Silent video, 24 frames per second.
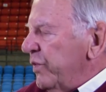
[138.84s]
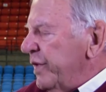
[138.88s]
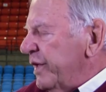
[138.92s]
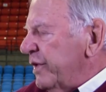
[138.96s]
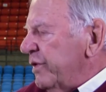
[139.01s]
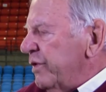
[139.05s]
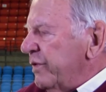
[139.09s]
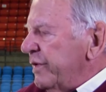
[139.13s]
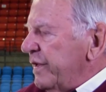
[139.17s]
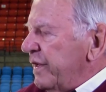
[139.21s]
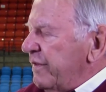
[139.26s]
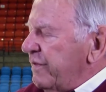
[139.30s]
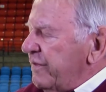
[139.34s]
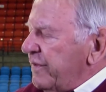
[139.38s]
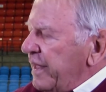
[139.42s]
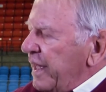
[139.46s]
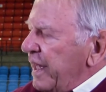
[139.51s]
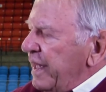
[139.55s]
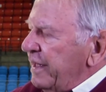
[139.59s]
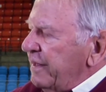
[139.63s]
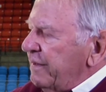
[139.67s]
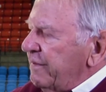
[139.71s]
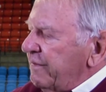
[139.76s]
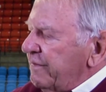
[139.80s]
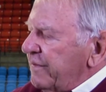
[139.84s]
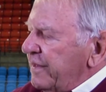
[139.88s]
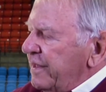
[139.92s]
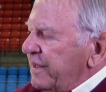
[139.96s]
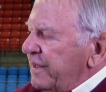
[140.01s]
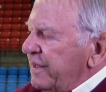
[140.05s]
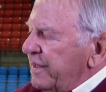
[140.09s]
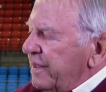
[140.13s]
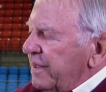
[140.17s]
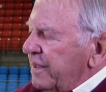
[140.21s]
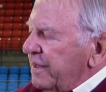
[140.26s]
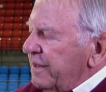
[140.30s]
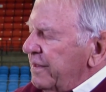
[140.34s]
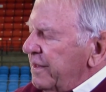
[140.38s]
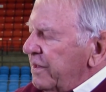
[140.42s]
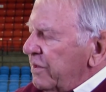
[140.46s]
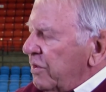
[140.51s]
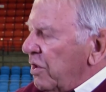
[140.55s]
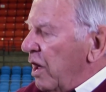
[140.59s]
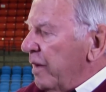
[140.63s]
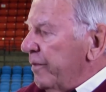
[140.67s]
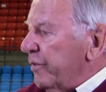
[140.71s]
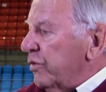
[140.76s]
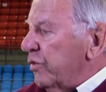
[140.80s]
can only thank the uh,
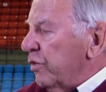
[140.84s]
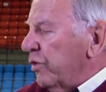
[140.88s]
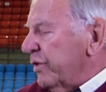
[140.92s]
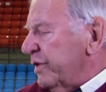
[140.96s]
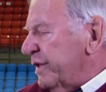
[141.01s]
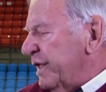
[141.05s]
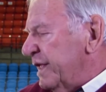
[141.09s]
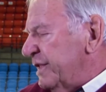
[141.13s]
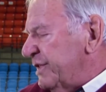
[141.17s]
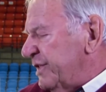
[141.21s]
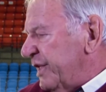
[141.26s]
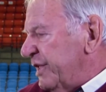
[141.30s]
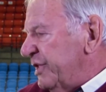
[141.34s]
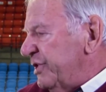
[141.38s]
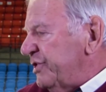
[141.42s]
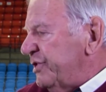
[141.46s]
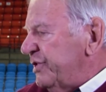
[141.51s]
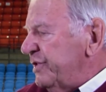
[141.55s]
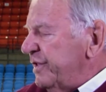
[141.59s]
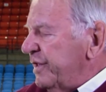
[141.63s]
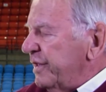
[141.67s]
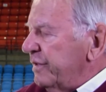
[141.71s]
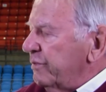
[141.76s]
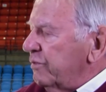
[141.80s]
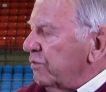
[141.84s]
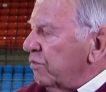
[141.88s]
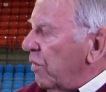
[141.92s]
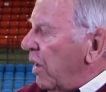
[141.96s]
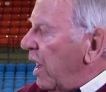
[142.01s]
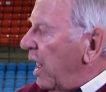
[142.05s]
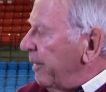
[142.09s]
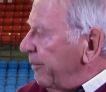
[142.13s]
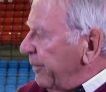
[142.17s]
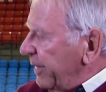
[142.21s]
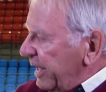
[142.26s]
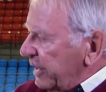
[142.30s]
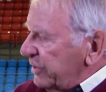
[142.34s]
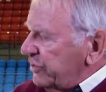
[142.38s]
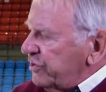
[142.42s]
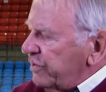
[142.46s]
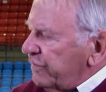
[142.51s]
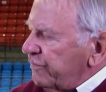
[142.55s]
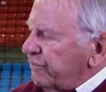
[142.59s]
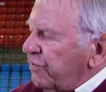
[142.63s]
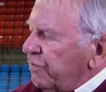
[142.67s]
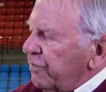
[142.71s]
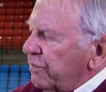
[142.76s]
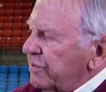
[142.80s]
Common Organization and Rob Esche,
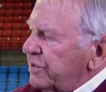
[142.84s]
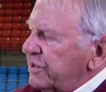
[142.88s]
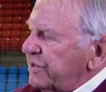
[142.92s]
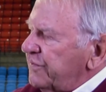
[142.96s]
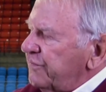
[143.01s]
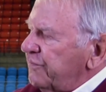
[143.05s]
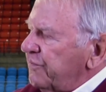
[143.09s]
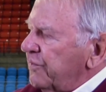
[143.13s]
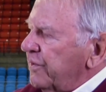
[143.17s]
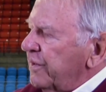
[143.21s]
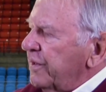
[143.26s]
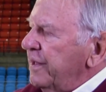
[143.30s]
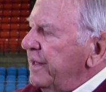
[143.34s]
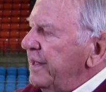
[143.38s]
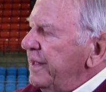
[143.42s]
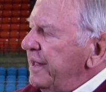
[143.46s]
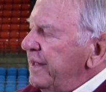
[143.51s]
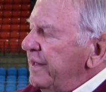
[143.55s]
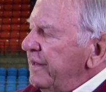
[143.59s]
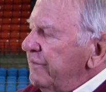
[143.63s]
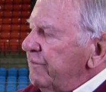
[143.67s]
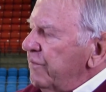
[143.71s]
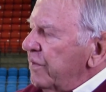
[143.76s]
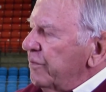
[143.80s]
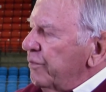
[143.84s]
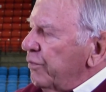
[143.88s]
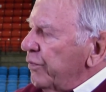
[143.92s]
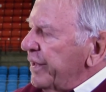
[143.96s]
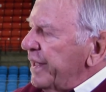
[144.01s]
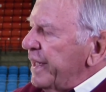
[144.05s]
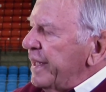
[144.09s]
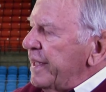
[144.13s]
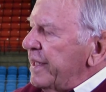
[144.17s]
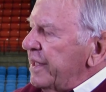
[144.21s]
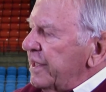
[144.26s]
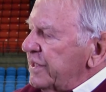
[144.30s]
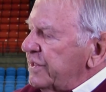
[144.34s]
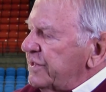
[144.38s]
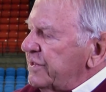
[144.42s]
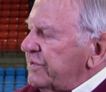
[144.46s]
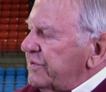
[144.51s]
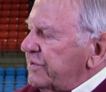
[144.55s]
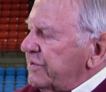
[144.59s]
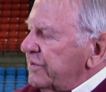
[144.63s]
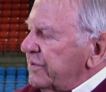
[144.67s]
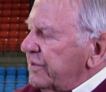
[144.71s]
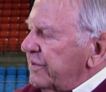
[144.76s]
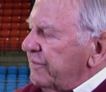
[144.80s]
of course, for, for bringing us
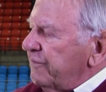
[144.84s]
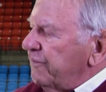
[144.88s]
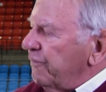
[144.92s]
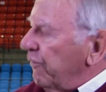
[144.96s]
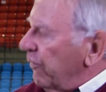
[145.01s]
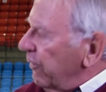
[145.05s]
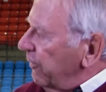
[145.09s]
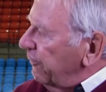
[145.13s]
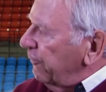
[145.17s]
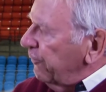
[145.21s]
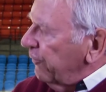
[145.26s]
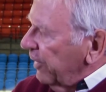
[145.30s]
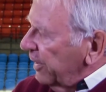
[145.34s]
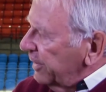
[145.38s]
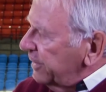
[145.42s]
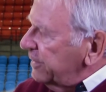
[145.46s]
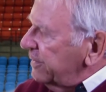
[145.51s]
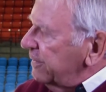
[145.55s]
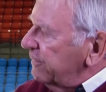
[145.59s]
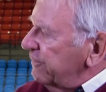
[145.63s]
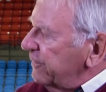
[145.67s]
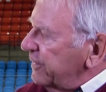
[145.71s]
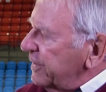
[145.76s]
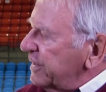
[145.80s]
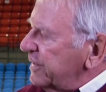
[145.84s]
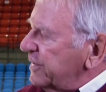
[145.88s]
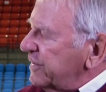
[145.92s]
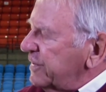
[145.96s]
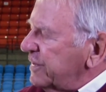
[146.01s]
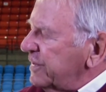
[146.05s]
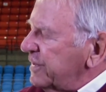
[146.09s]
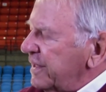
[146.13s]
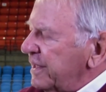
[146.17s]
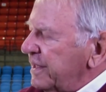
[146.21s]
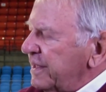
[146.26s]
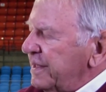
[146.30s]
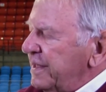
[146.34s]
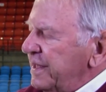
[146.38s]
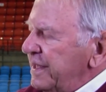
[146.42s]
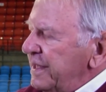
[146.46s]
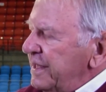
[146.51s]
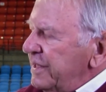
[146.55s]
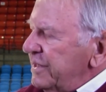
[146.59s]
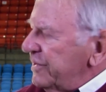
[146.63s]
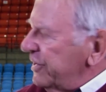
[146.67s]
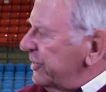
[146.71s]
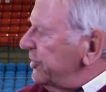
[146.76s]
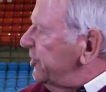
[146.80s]
to the forefront of this uh,
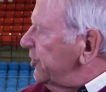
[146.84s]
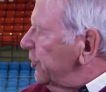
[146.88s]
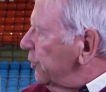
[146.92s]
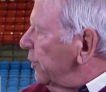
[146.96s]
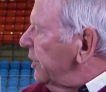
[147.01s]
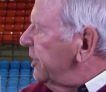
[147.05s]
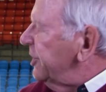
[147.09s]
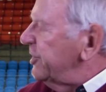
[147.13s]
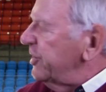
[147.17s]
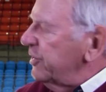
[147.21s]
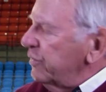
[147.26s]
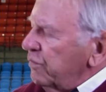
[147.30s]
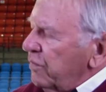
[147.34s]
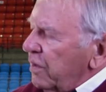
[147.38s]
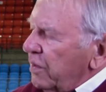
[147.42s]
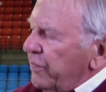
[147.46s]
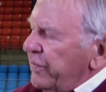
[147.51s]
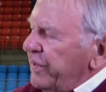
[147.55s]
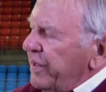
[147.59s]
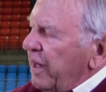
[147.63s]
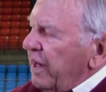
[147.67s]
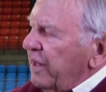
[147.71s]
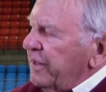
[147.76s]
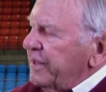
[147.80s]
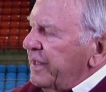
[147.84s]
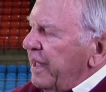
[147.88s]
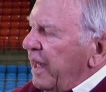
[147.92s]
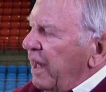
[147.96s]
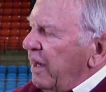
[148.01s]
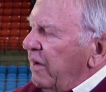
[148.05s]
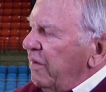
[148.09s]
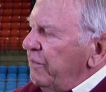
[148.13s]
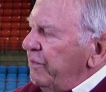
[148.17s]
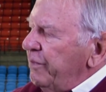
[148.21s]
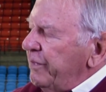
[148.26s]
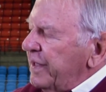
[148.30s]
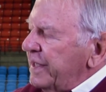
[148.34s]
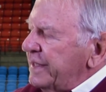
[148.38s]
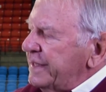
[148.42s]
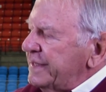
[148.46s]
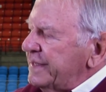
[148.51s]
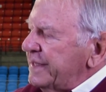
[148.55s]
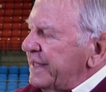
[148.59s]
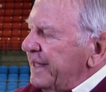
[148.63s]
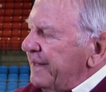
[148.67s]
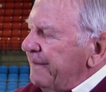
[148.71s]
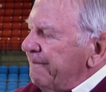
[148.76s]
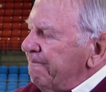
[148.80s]
situation where we are now.
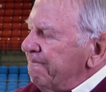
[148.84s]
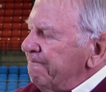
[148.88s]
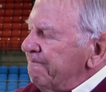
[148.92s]
But uh,